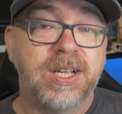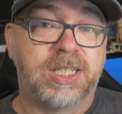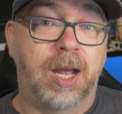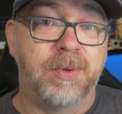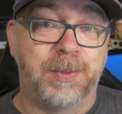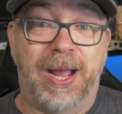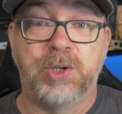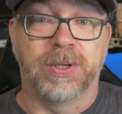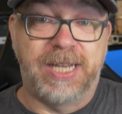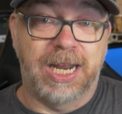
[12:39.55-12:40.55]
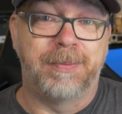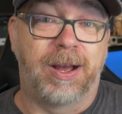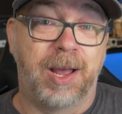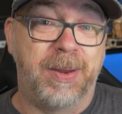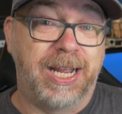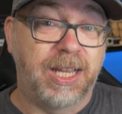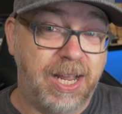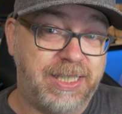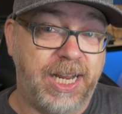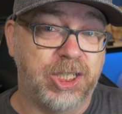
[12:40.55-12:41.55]
some, some actual data about how many
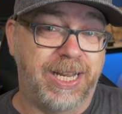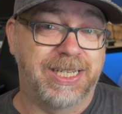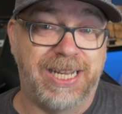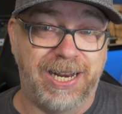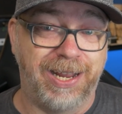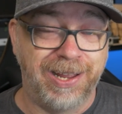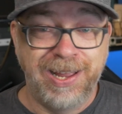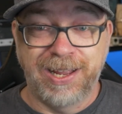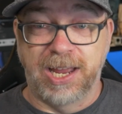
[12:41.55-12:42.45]
clicks each link is getting,